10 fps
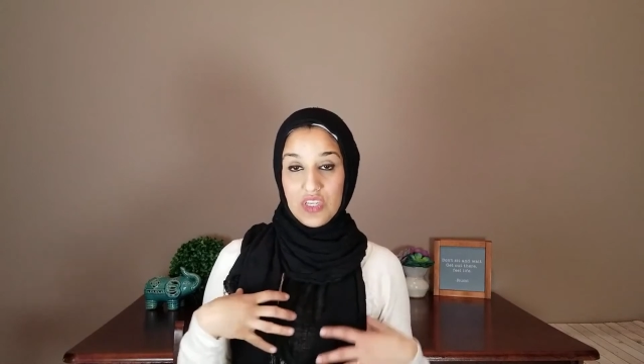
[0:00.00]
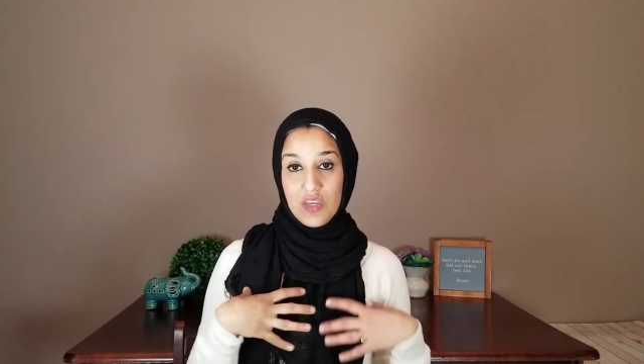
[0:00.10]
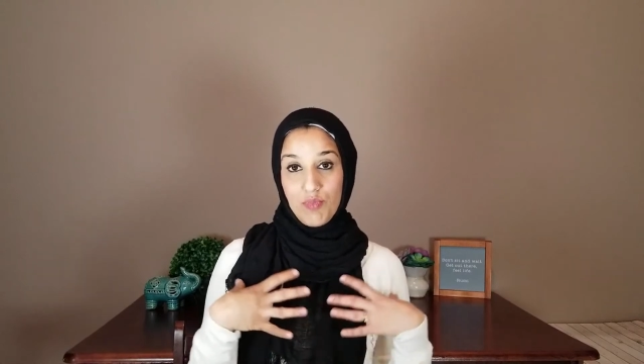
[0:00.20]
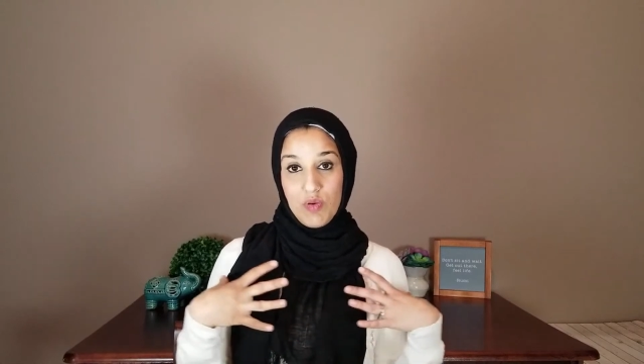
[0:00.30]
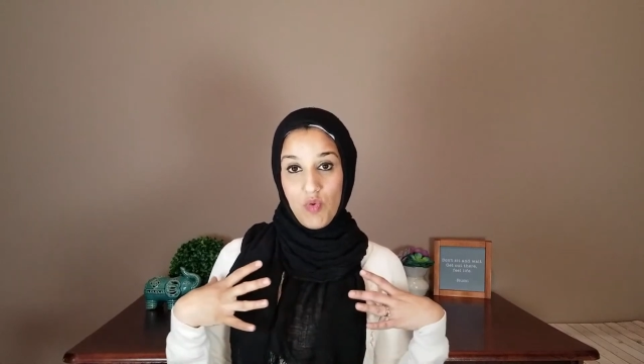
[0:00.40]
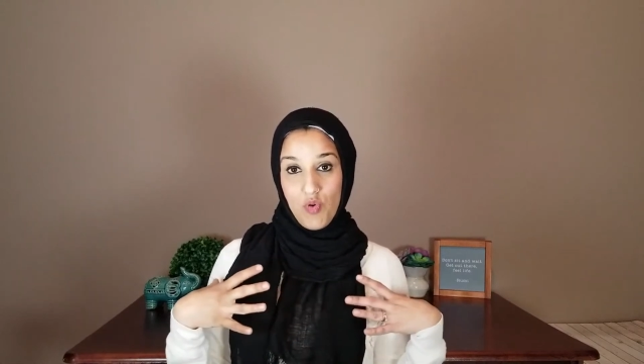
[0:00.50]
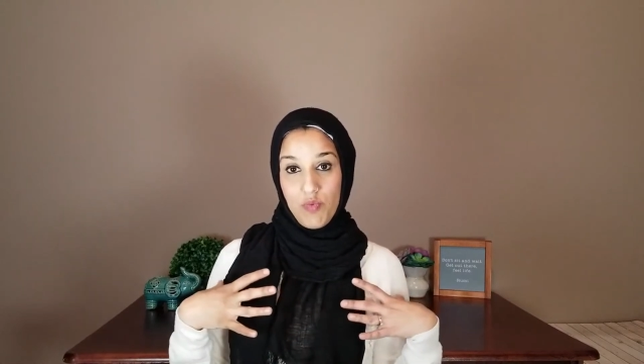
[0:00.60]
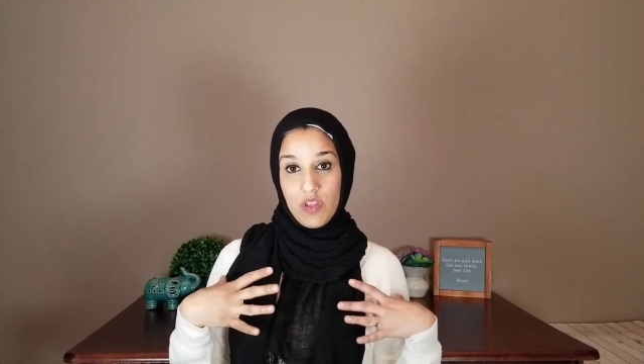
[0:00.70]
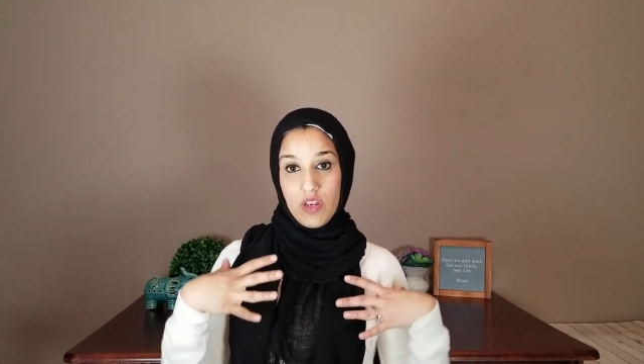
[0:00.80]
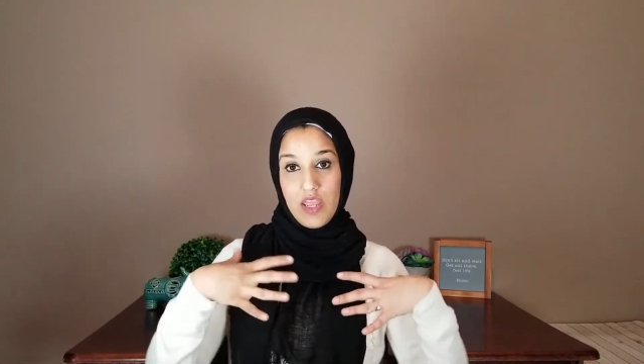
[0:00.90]
to keep them
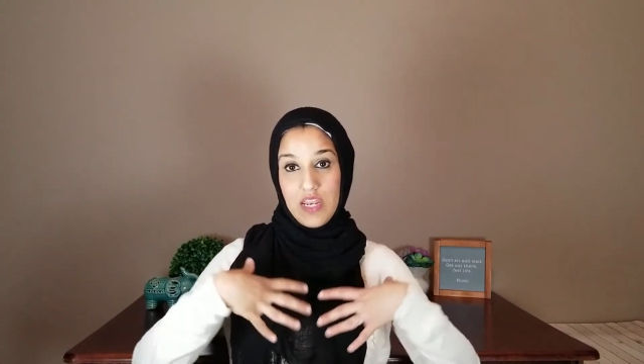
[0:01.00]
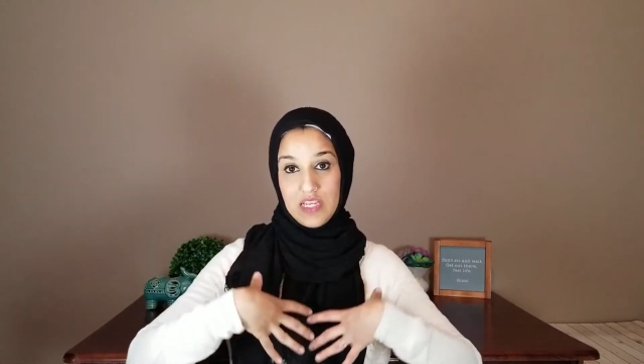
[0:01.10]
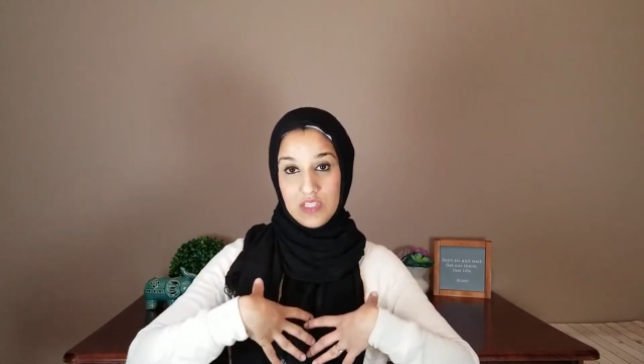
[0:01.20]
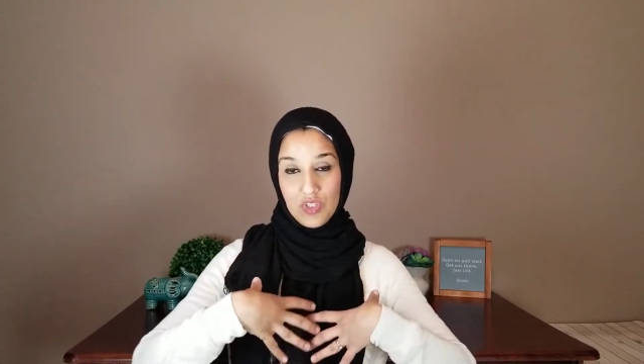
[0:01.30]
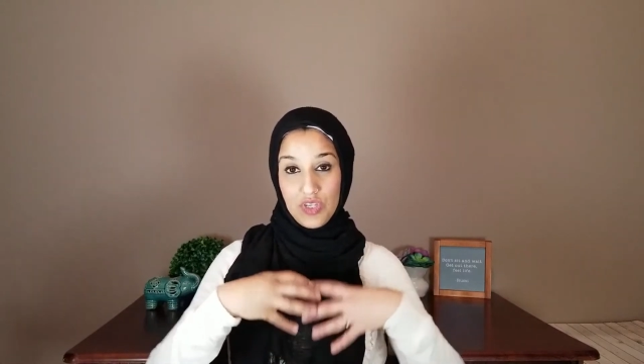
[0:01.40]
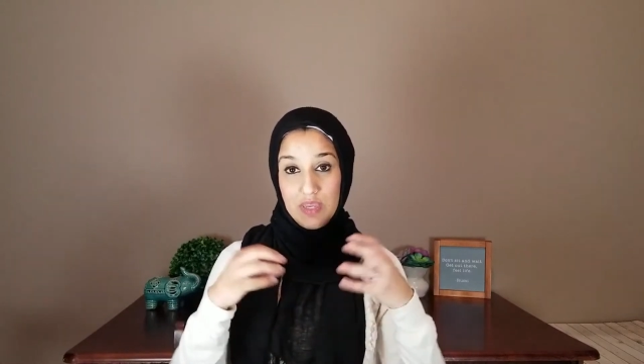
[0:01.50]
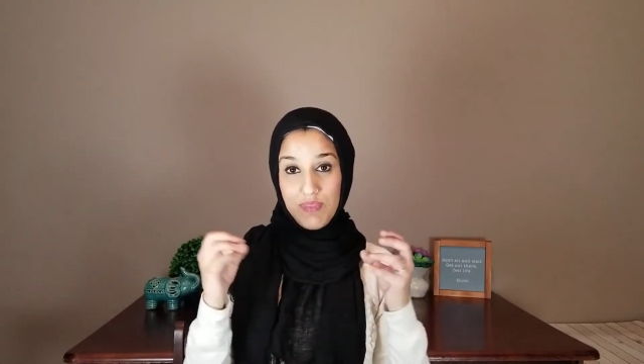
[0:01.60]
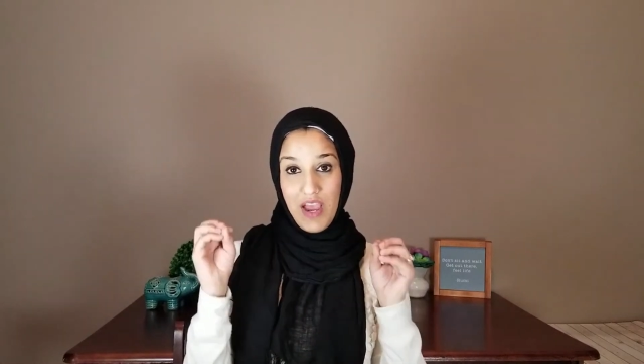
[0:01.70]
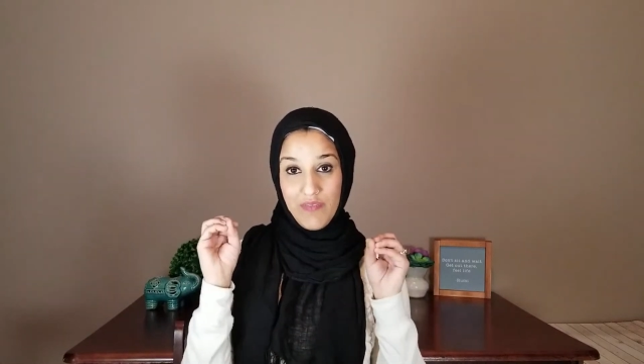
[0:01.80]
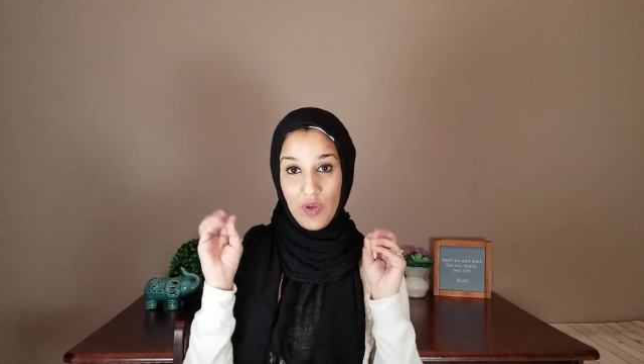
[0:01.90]
open and to
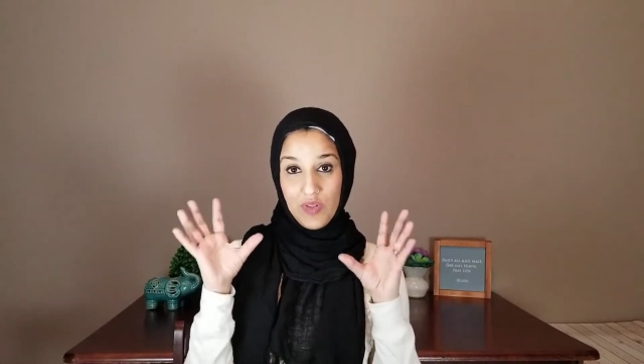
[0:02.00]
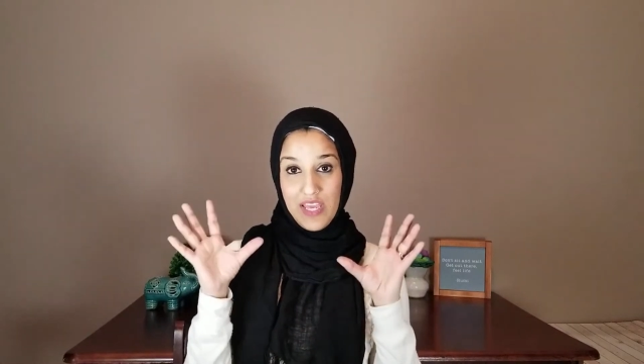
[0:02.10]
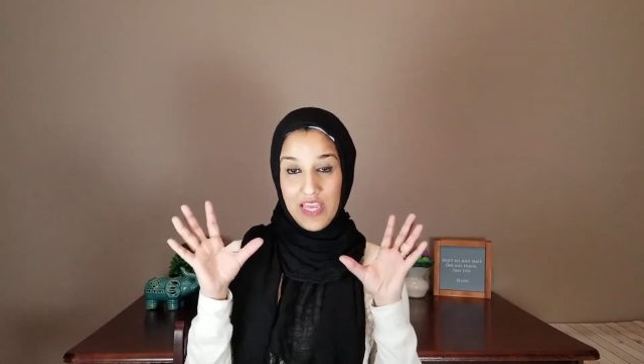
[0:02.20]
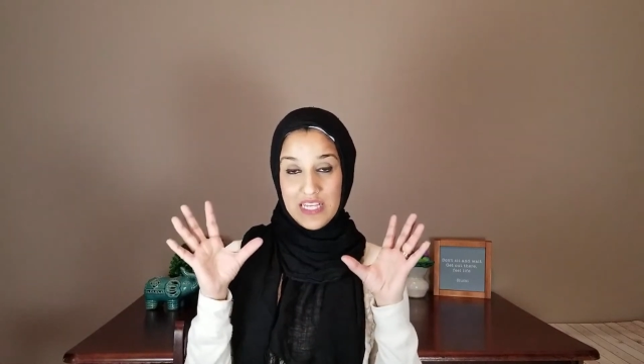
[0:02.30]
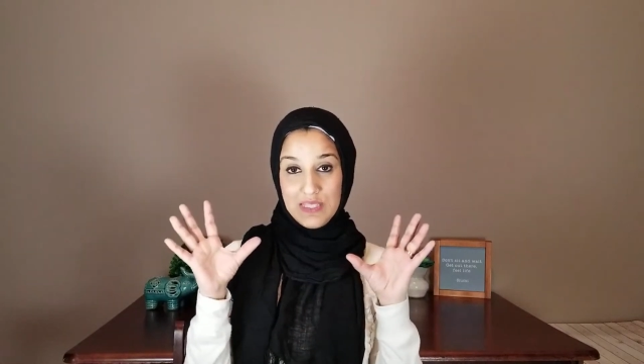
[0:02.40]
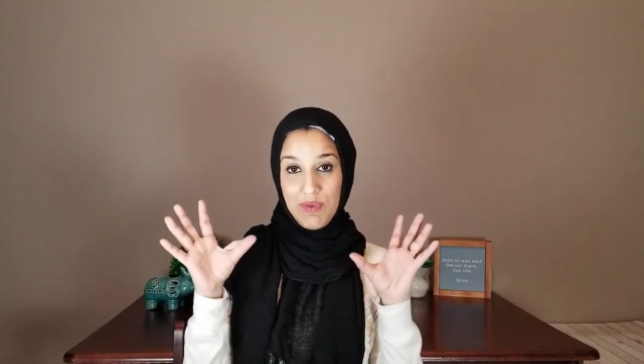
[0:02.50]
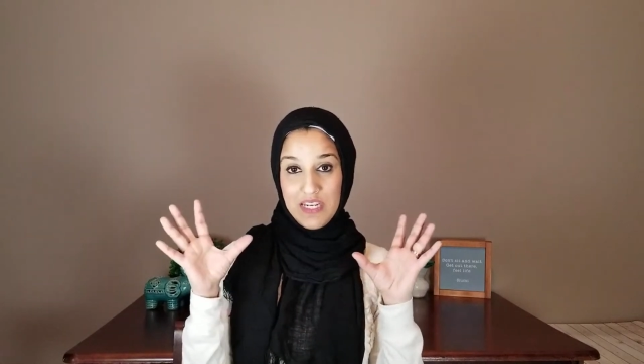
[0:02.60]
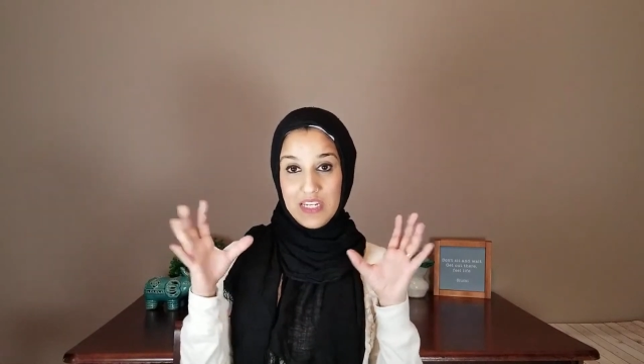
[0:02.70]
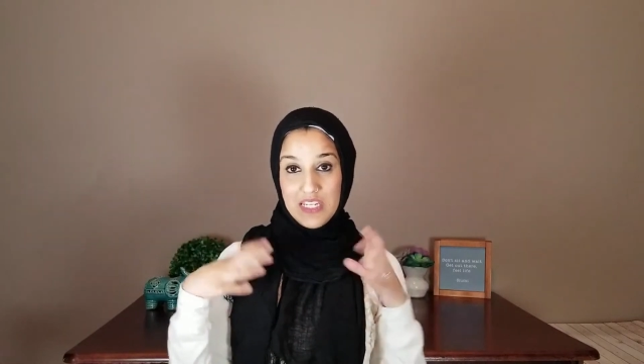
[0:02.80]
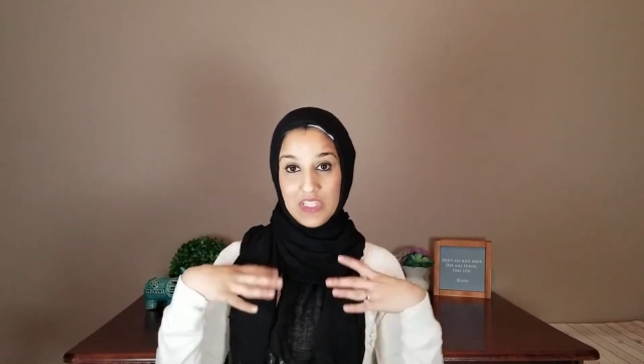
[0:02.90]
keep the alveoli expanded,